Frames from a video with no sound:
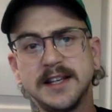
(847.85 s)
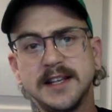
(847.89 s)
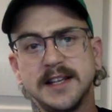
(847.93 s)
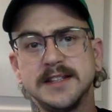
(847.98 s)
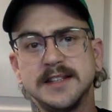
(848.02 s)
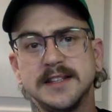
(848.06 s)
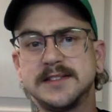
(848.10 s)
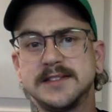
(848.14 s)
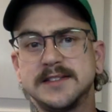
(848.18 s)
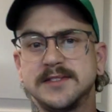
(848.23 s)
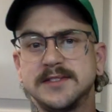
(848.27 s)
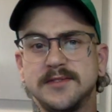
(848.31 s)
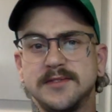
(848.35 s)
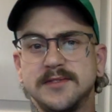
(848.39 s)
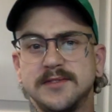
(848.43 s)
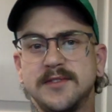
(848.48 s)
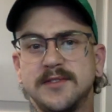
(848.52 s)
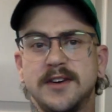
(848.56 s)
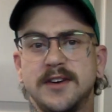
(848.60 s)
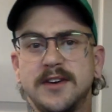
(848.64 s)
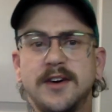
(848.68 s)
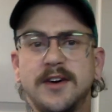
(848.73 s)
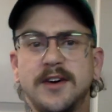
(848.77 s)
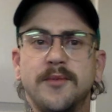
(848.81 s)
is
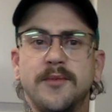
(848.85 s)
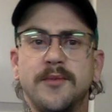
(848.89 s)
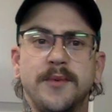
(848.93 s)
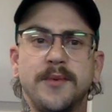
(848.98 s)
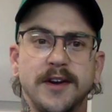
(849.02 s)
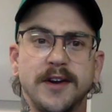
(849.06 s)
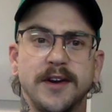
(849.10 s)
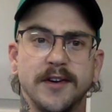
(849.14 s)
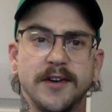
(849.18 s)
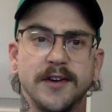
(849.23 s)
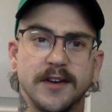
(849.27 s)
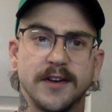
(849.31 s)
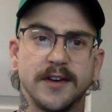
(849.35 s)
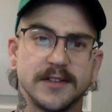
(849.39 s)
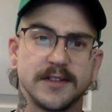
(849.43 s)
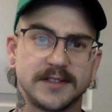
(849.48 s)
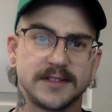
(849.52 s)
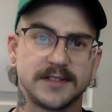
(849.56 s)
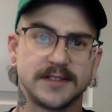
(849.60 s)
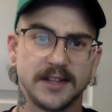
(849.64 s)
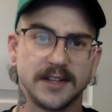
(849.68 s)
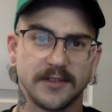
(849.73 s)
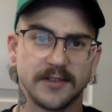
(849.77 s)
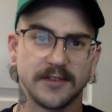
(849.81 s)
a weird
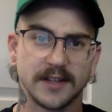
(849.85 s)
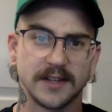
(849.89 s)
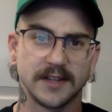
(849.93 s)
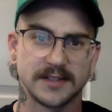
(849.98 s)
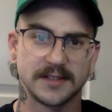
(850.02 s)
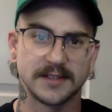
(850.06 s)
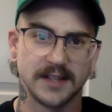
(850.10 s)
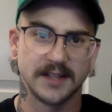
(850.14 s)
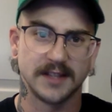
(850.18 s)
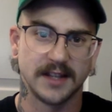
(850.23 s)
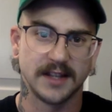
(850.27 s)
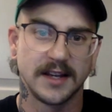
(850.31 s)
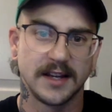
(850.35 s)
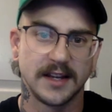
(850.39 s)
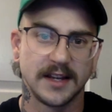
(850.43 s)
synchronicity.